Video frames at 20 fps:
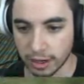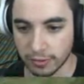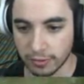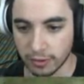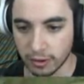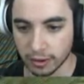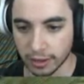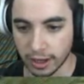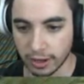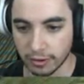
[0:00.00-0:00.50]
Can I
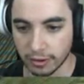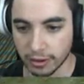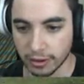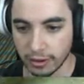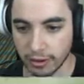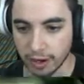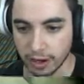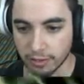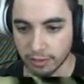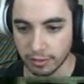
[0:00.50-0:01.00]
fall down
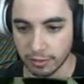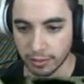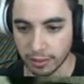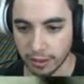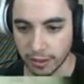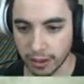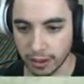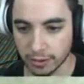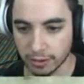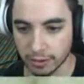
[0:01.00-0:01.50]
here? I'd be
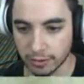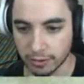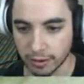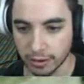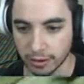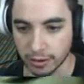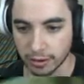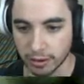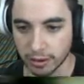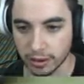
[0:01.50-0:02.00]
really angry if
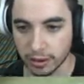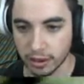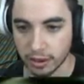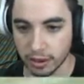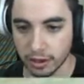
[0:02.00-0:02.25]
I could.